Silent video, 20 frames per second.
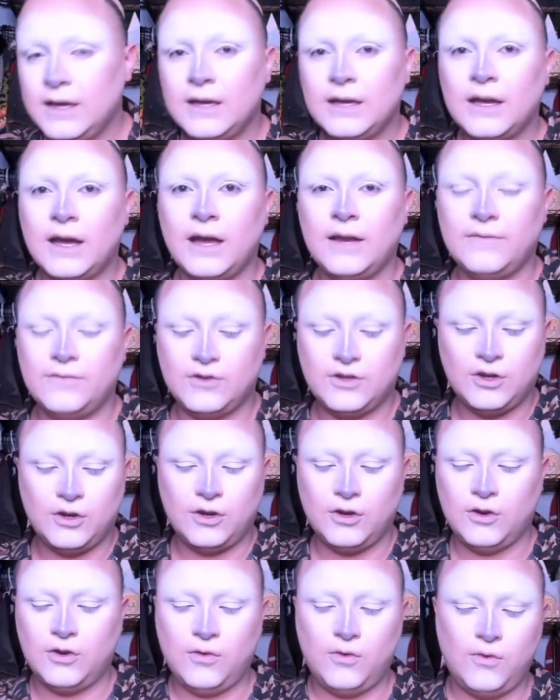kind of
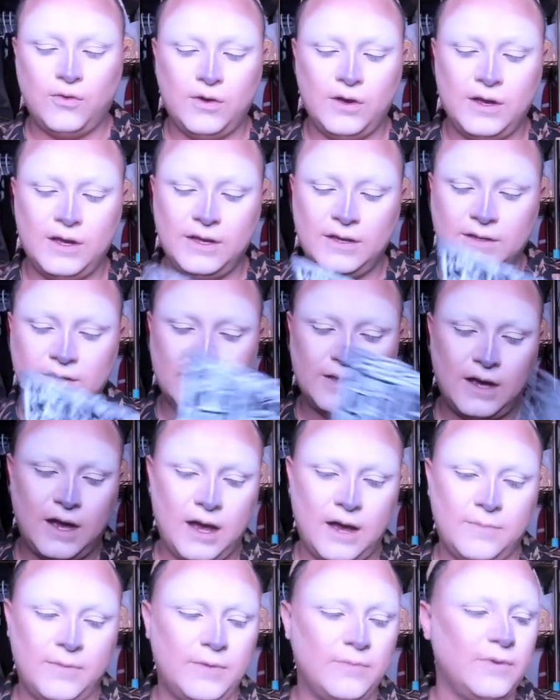turquoise,
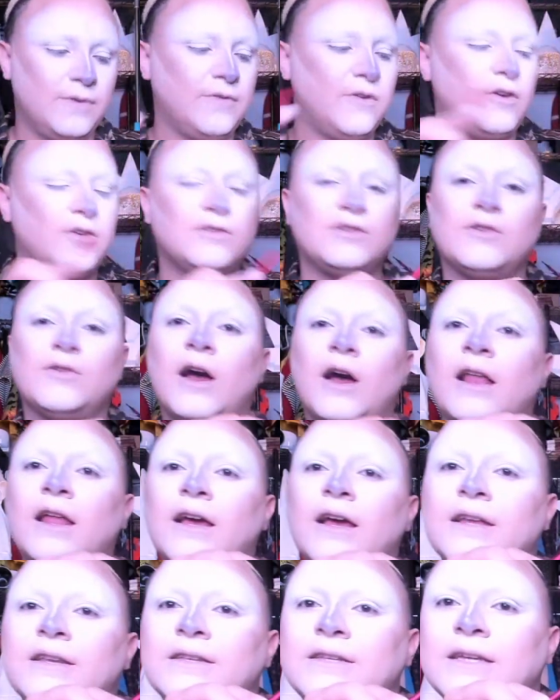and we've also got like
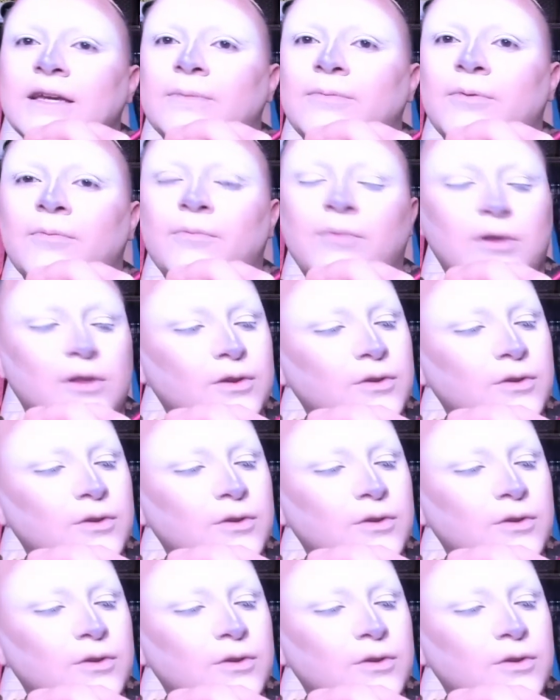a deep blue